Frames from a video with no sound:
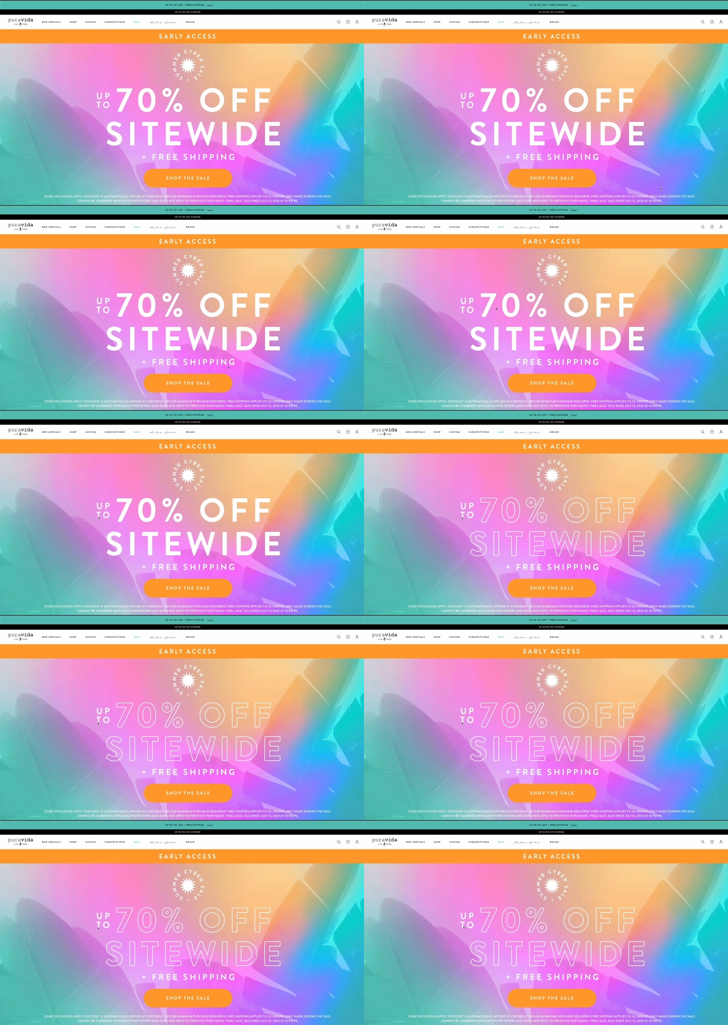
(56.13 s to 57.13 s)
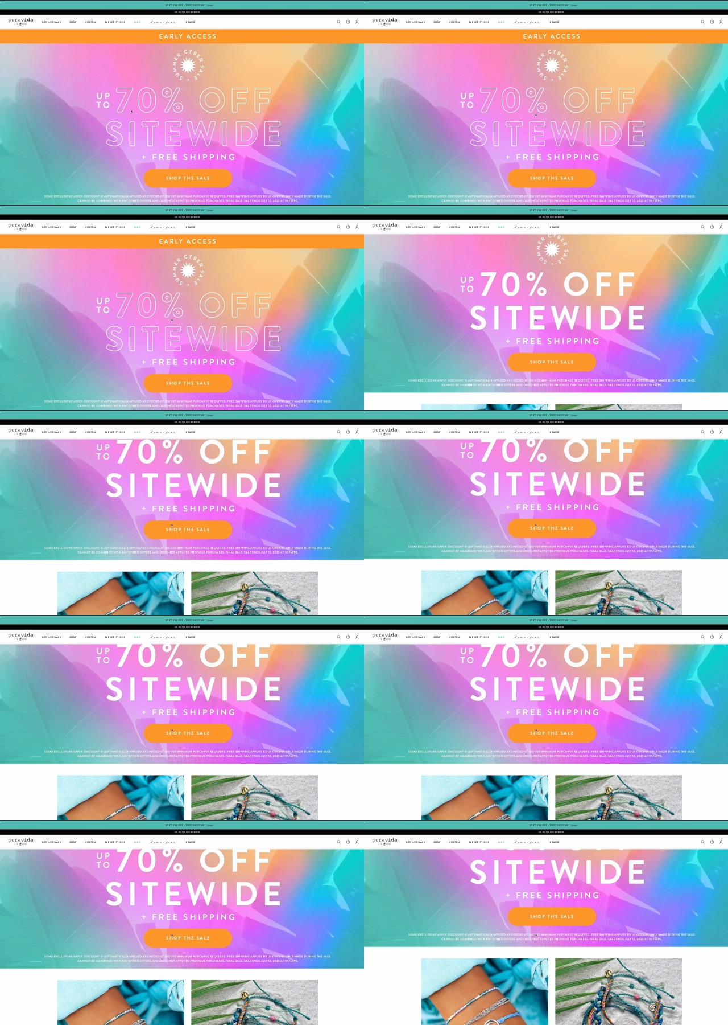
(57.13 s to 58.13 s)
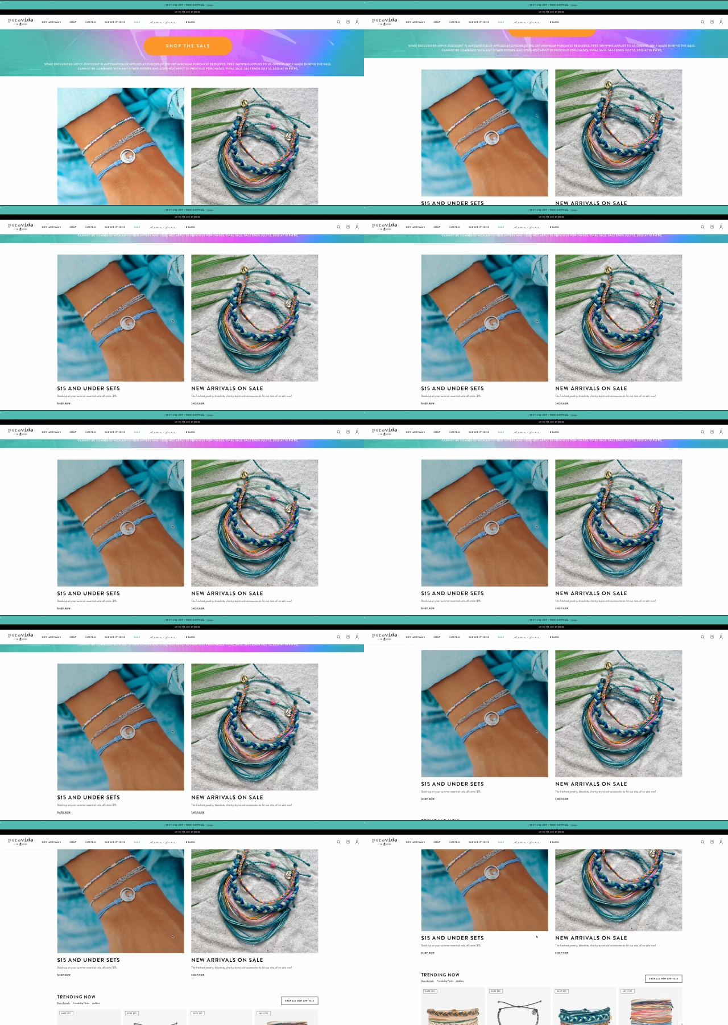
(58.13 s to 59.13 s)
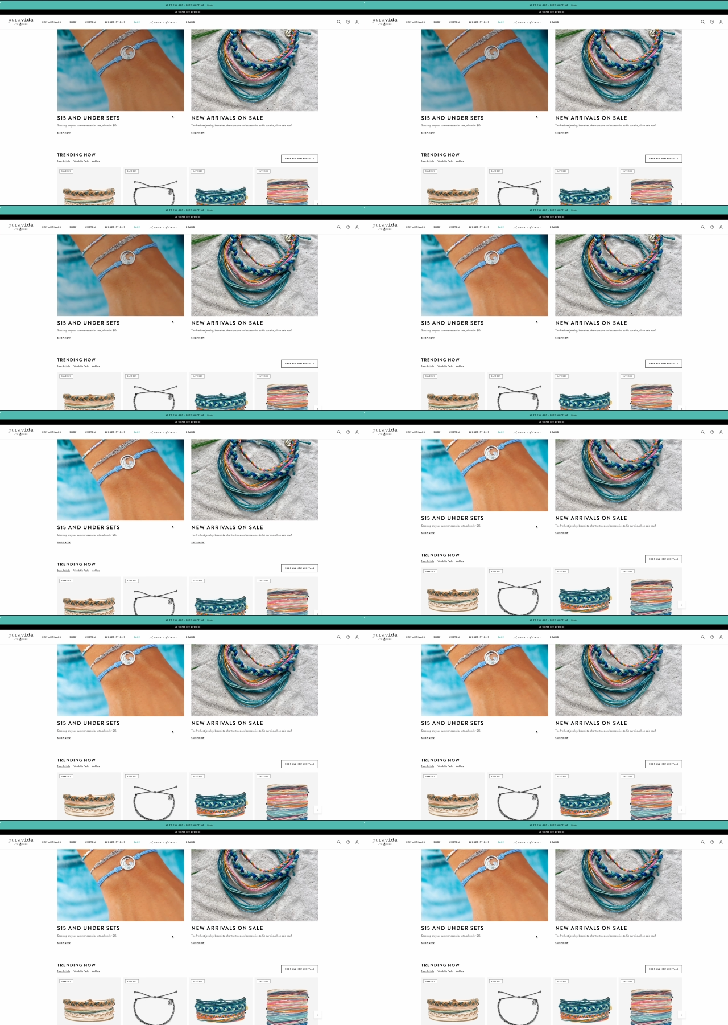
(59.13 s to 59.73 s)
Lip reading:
(no speaker visible)